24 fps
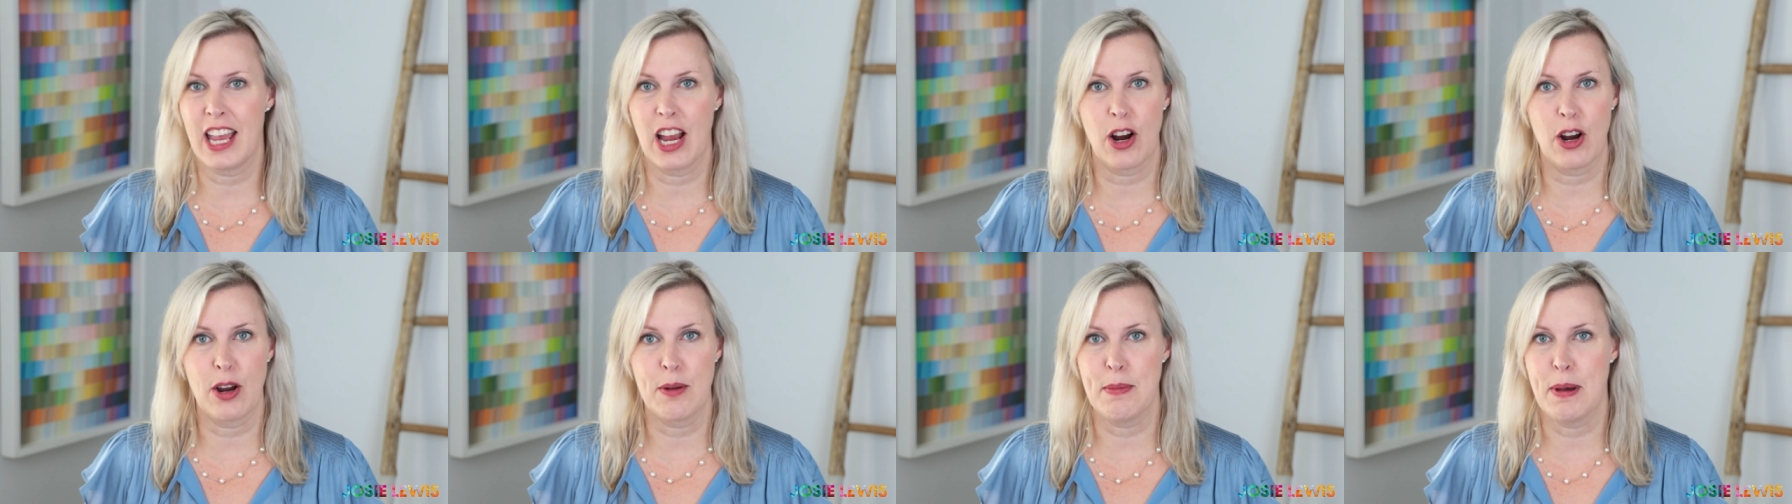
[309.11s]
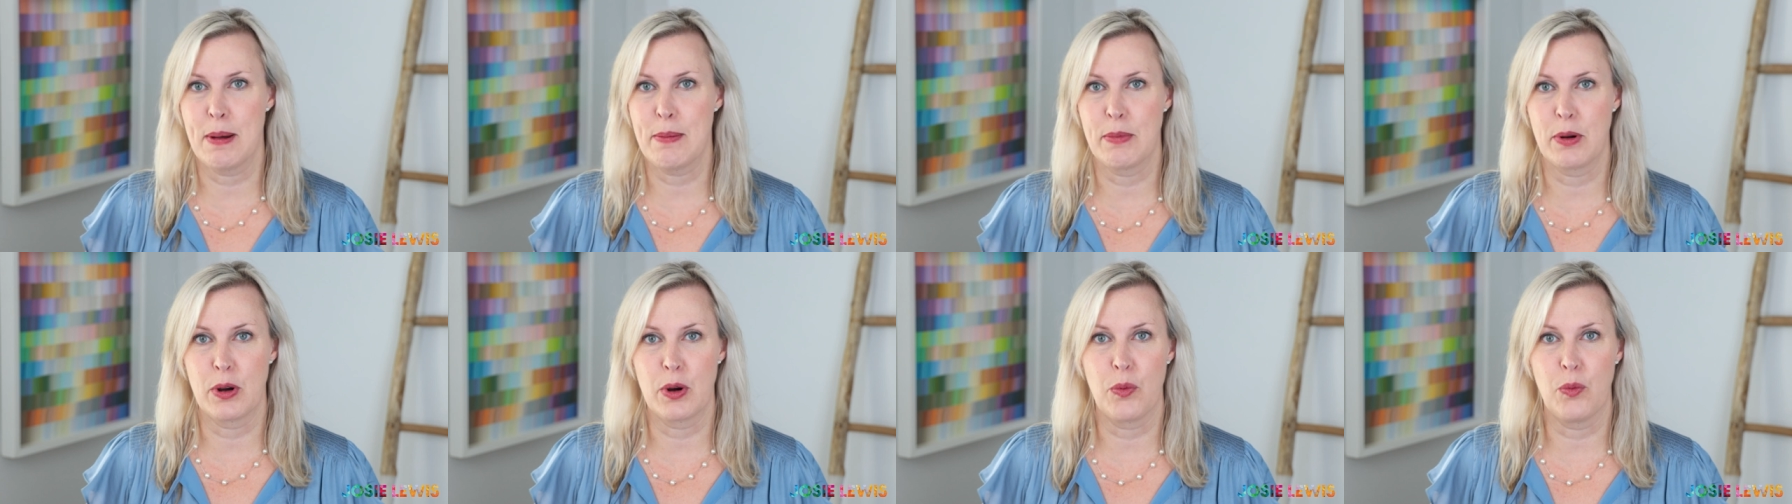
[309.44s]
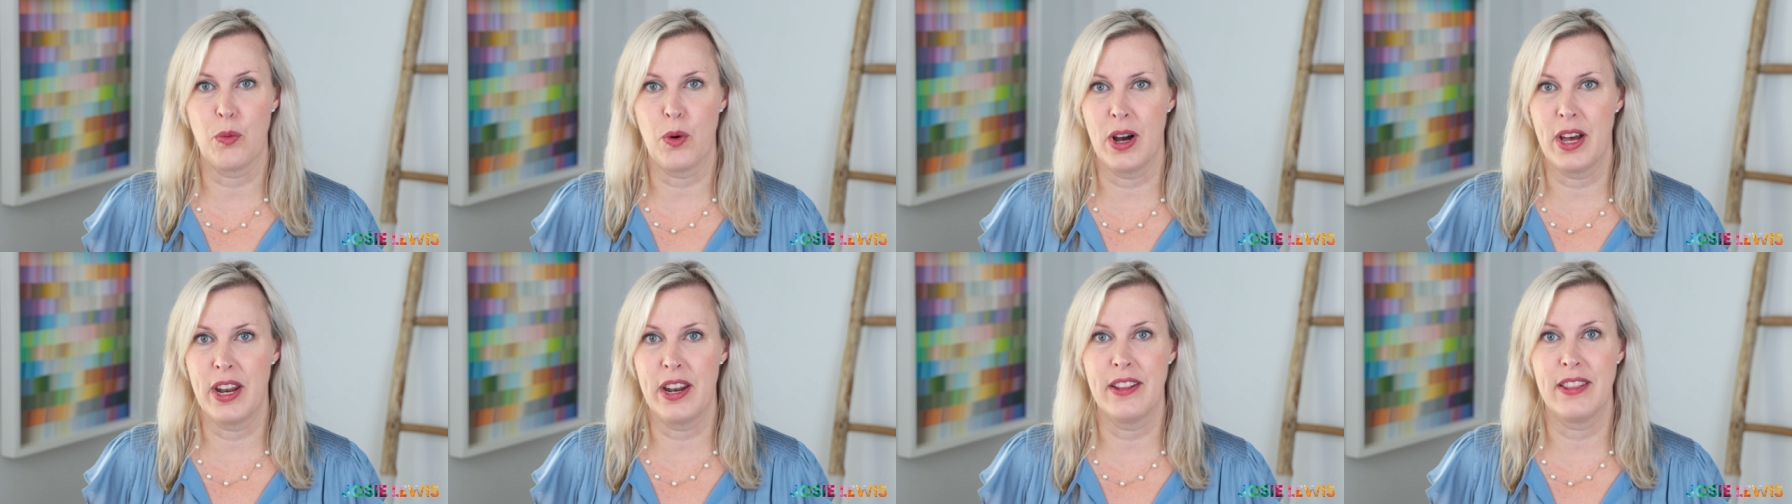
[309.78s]
can't remember
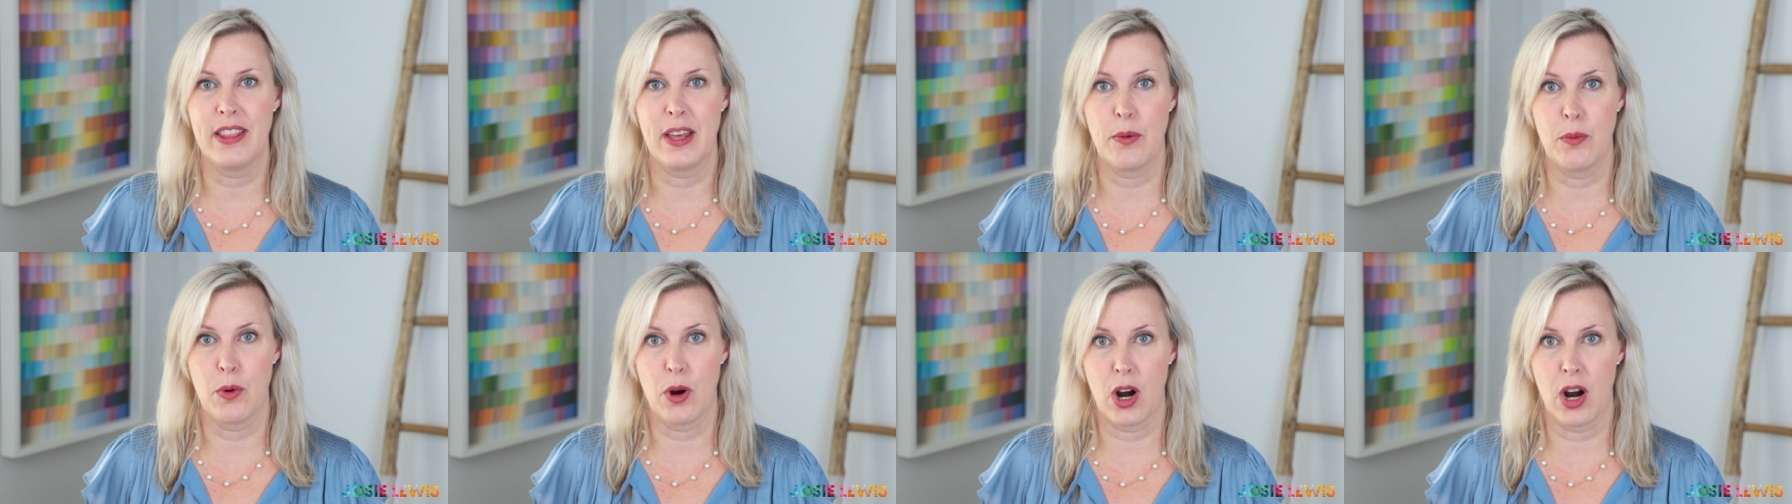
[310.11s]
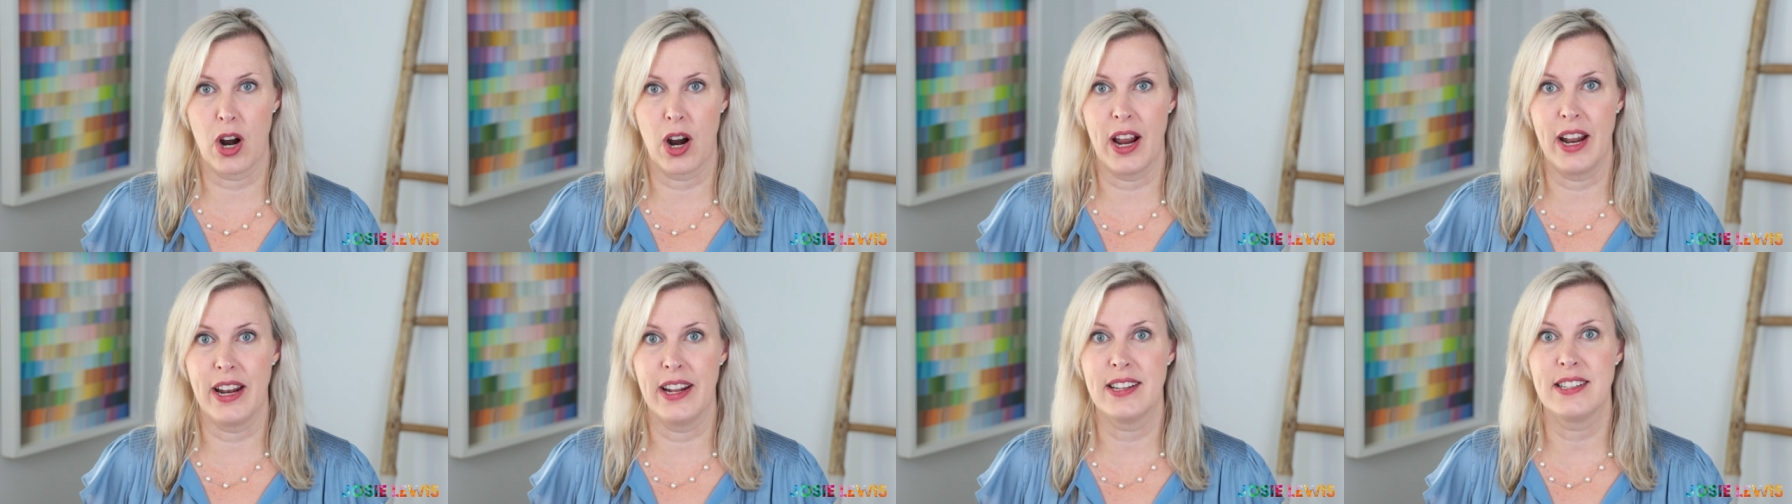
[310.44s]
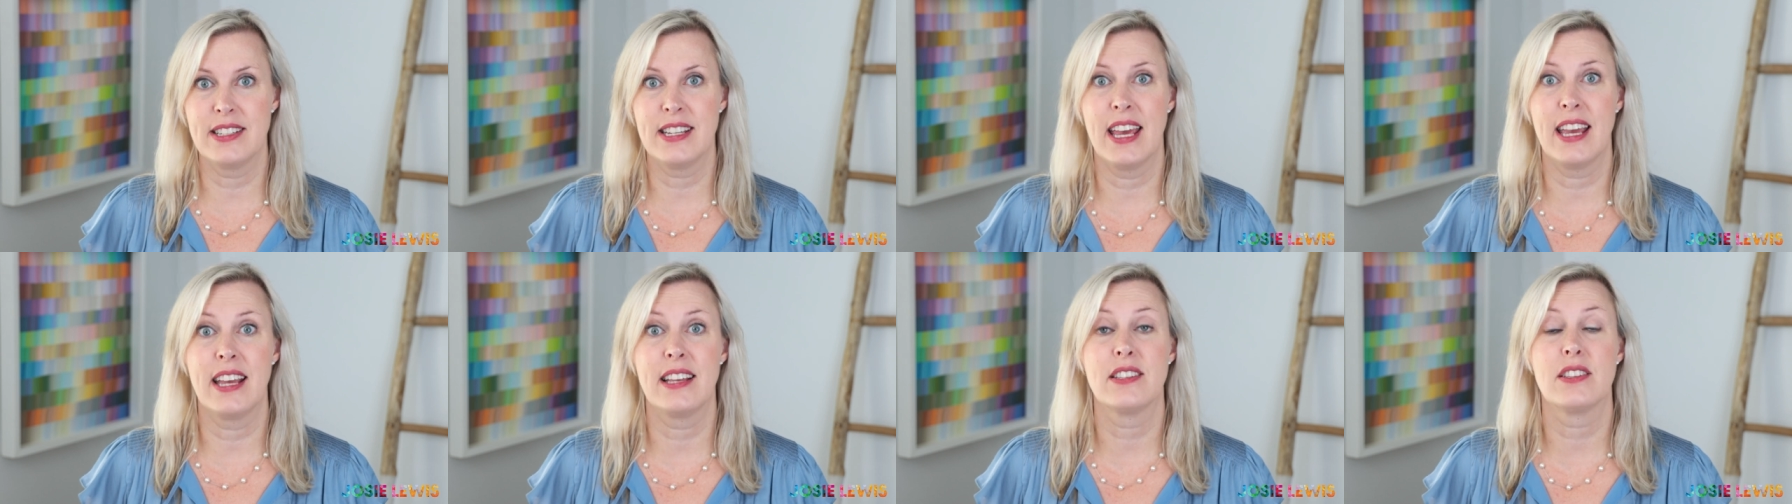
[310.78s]
what they were and
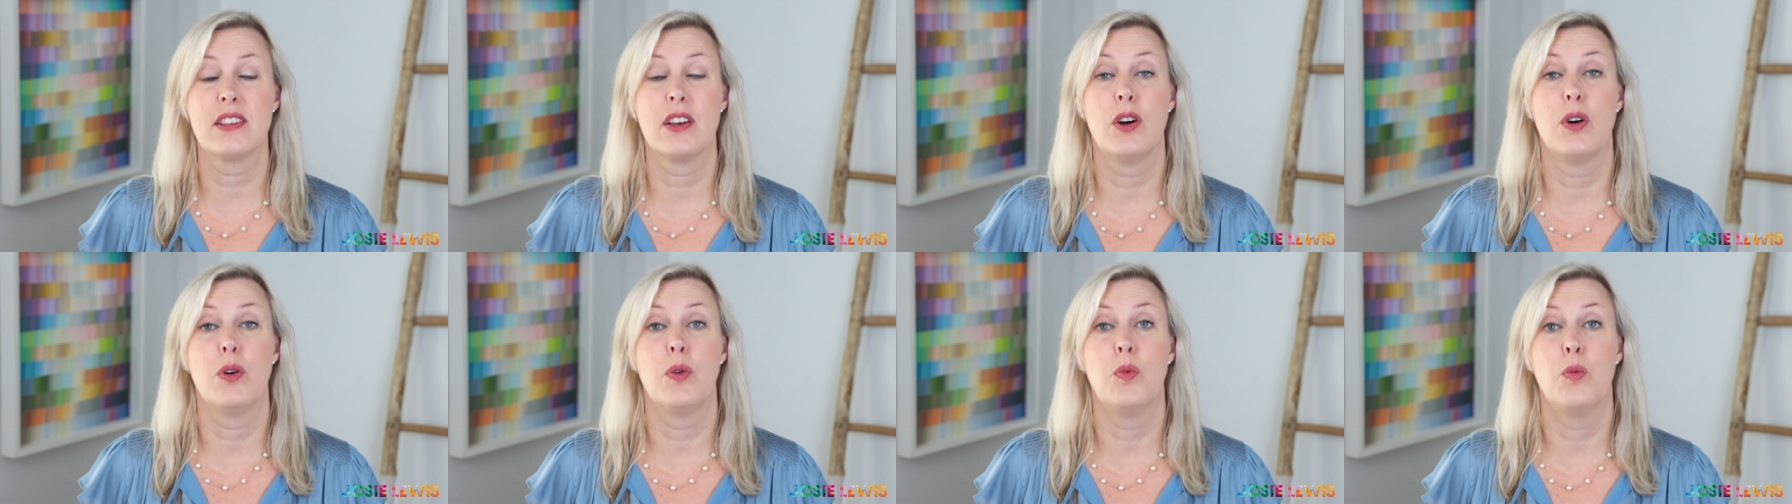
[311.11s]
it takes